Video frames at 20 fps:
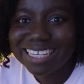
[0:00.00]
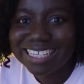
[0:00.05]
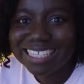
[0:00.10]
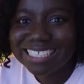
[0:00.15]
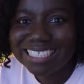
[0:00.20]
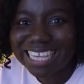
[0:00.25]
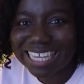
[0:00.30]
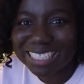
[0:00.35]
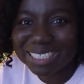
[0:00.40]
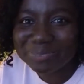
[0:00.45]

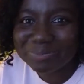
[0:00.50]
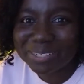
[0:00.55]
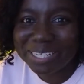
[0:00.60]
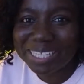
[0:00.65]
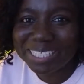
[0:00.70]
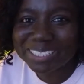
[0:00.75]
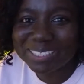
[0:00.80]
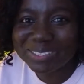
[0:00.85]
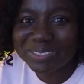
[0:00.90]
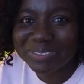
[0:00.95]
yes,
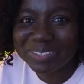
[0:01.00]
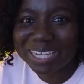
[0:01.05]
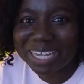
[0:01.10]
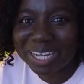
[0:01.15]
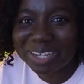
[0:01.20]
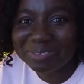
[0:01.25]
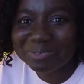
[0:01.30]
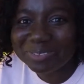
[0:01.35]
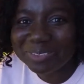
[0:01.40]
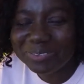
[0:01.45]
please do
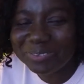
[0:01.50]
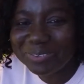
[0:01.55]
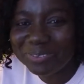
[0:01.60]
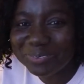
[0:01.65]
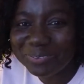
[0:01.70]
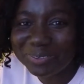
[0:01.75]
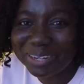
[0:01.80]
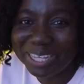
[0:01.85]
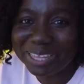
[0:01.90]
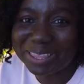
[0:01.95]
come
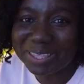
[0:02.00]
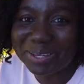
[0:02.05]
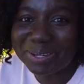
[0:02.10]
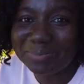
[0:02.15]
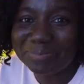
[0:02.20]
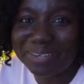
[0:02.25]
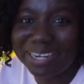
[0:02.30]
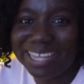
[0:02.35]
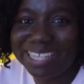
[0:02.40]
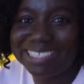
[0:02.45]
with your
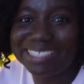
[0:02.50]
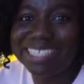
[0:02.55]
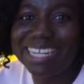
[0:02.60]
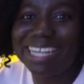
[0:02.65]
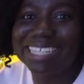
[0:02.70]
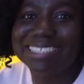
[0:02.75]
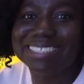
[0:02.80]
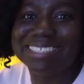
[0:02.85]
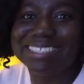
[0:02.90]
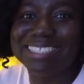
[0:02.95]
plate,
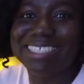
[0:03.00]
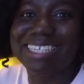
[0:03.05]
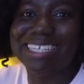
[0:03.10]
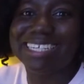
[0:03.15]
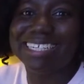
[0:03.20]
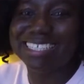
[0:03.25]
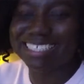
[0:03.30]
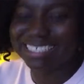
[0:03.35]
Nancy.